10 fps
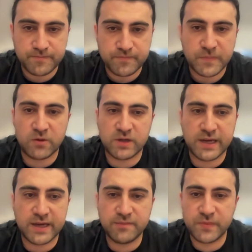
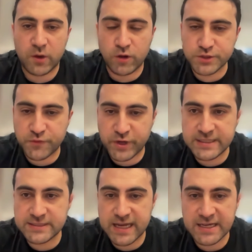Okay. Also for the
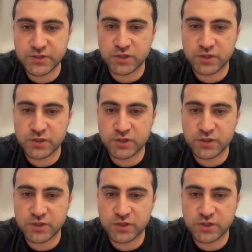incisal,